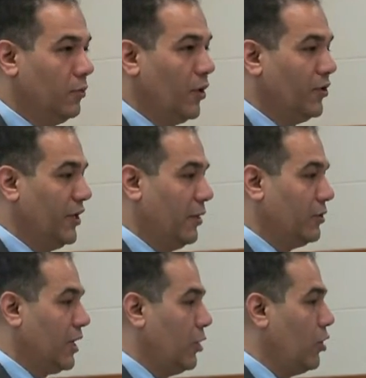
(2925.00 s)
Smart house.
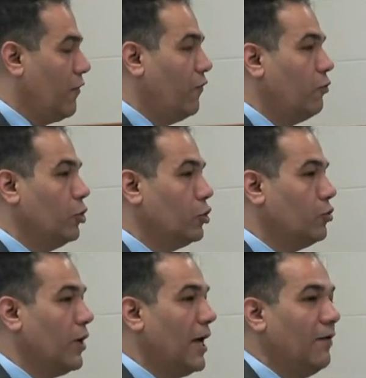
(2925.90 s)
Can you afford
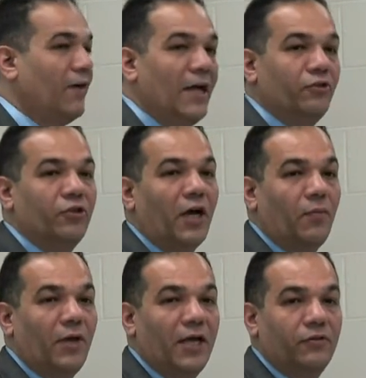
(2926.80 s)
to have 100
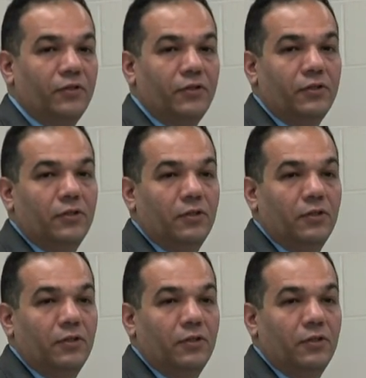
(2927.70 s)
IP addresses?